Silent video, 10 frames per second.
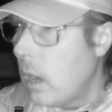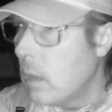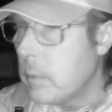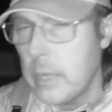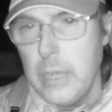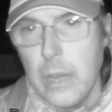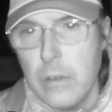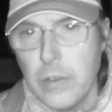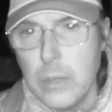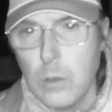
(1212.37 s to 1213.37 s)
I'll be to hear
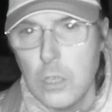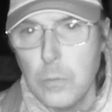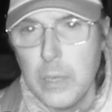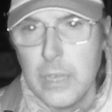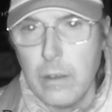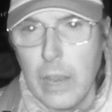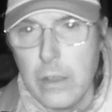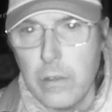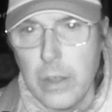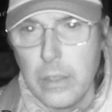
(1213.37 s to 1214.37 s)
if anyone speaks out
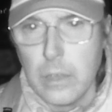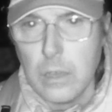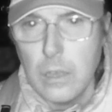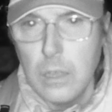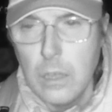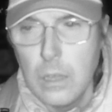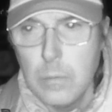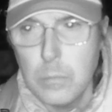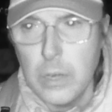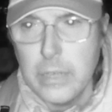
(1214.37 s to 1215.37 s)
loud or anything.
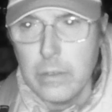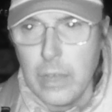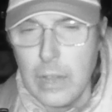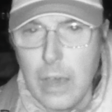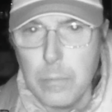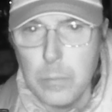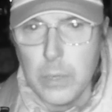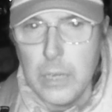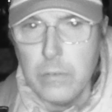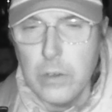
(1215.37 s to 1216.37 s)
But I doubt that'll happen,
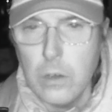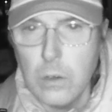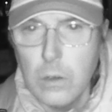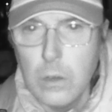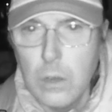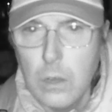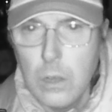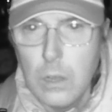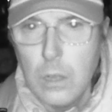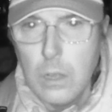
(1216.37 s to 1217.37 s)
but you never know.
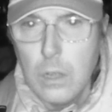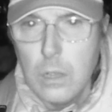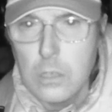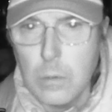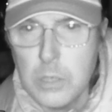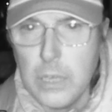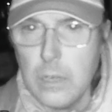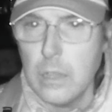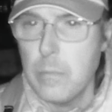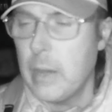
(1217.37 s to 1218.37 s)
So I'm
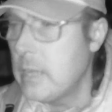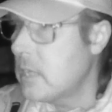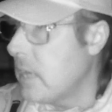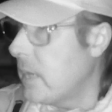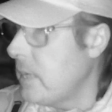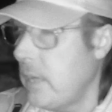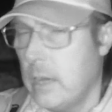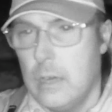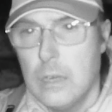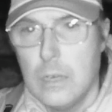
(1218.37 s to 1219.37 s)
sitting on the bandstand
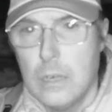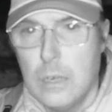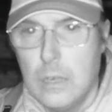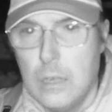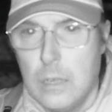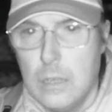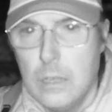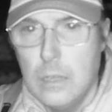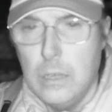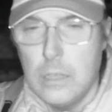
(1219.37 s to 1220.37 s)
here
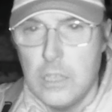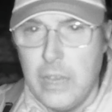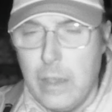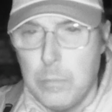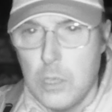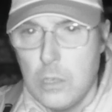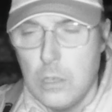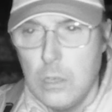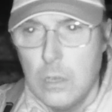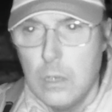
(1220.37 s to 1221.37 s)
at the
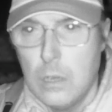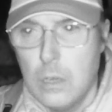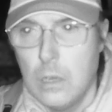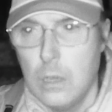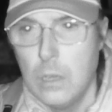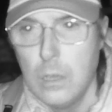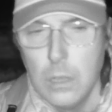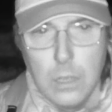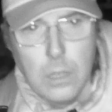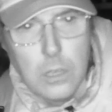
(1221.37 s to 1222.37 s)
steps.
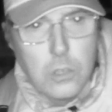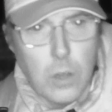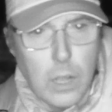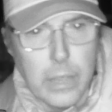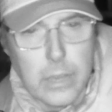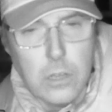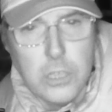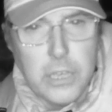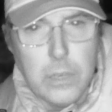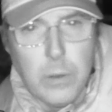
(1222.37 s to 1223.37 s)
So I'll uh,
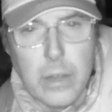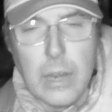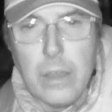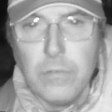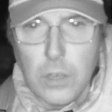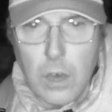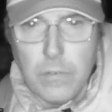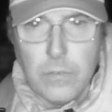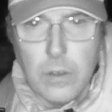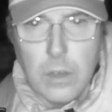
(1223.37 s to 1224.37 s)
continue where I left off.